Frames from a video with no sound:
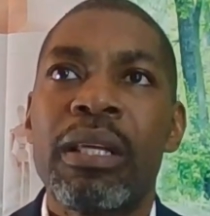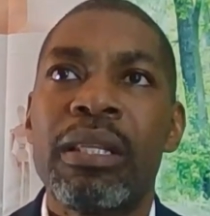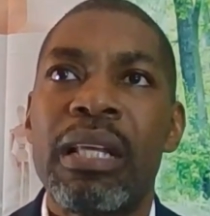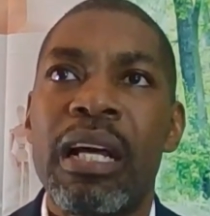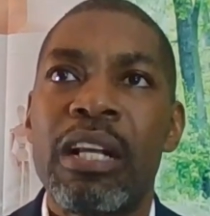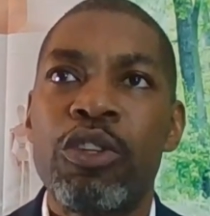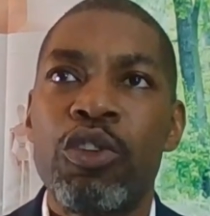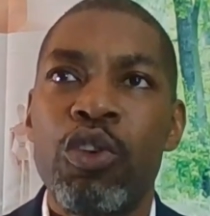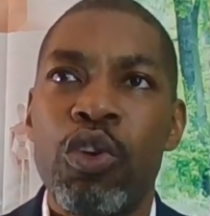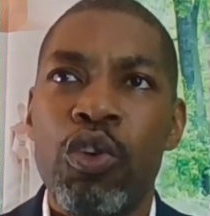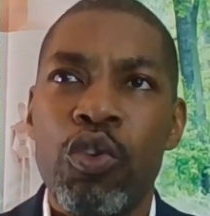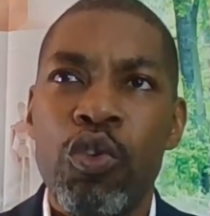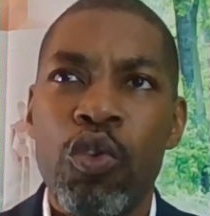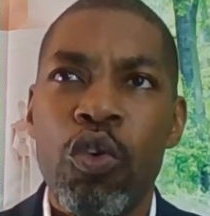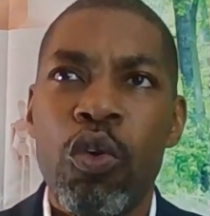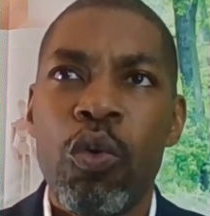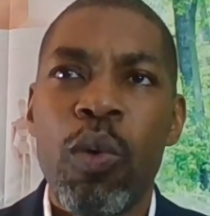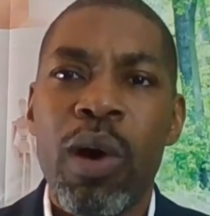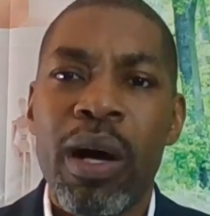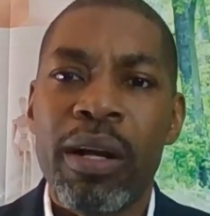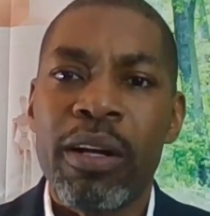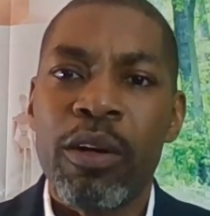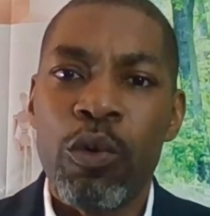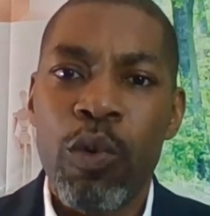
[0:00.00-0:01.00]
that you know
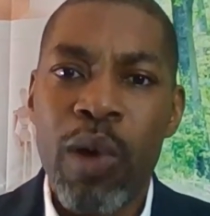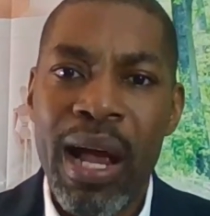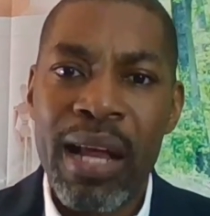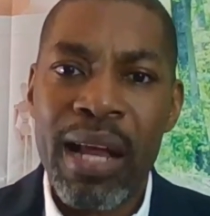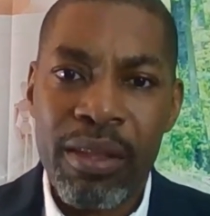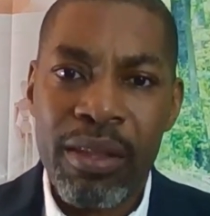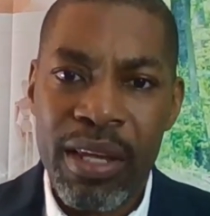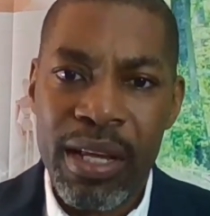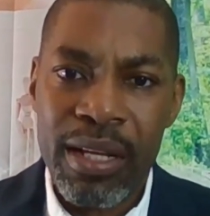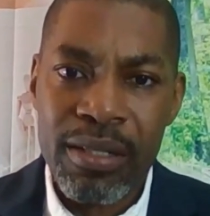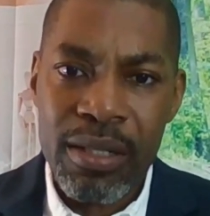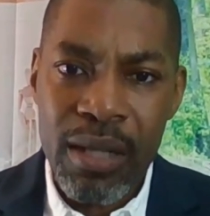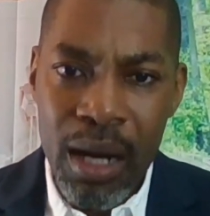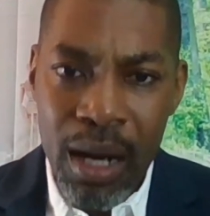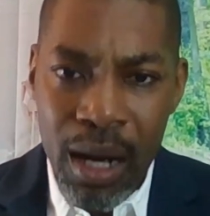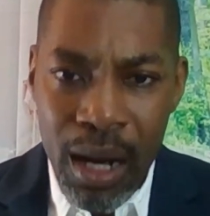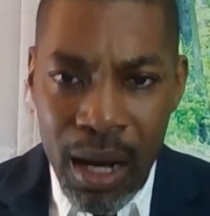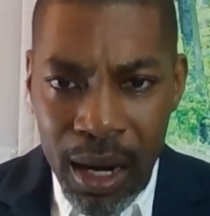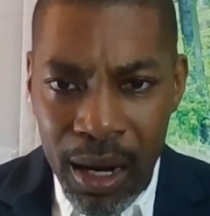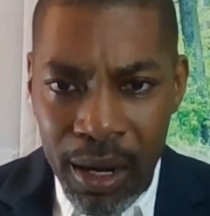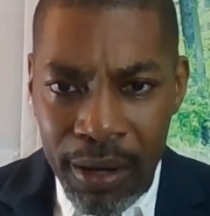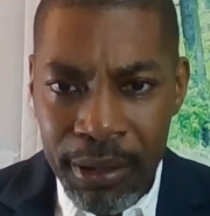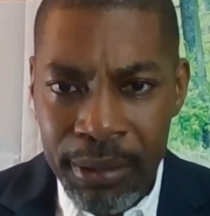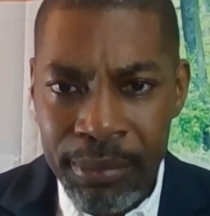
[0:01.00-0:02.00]
what the right things
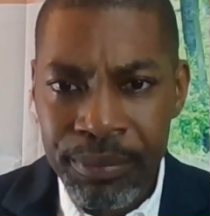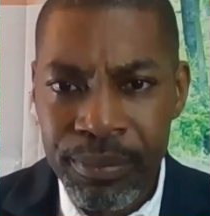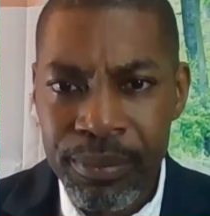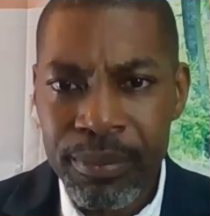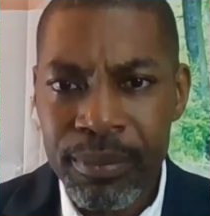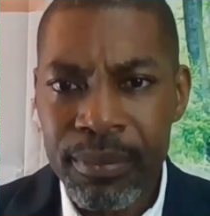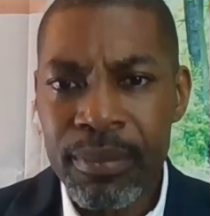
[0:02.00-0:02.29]
are,